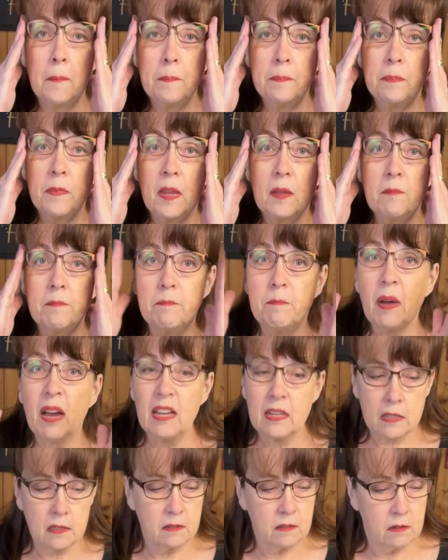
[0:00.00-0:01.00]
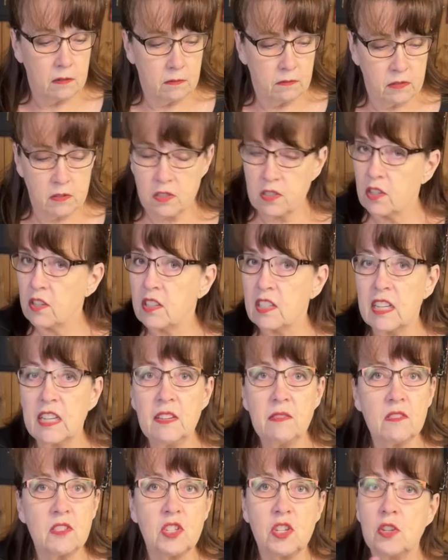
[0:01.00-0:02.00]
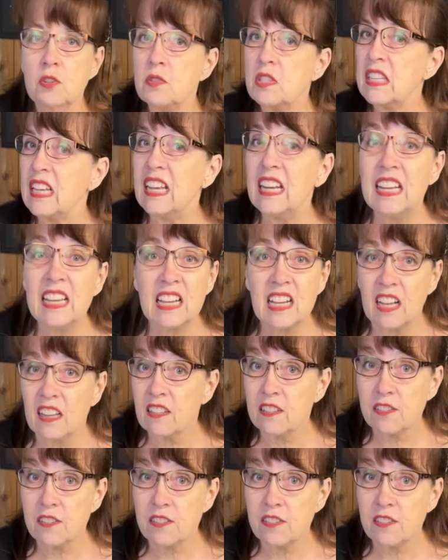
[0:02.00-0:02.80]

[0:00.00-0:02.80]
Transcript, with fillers: Okay, so those are the colors it comes with. So